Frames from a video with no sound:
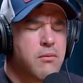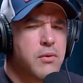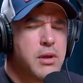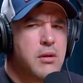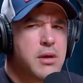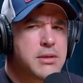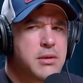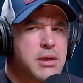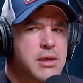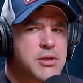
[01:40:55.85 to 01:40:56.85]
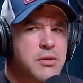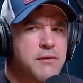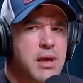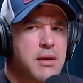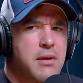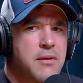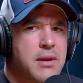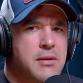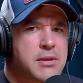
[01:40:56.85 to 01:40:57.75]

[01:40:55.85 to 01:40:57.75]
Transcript: I get really lost in the history of that, and then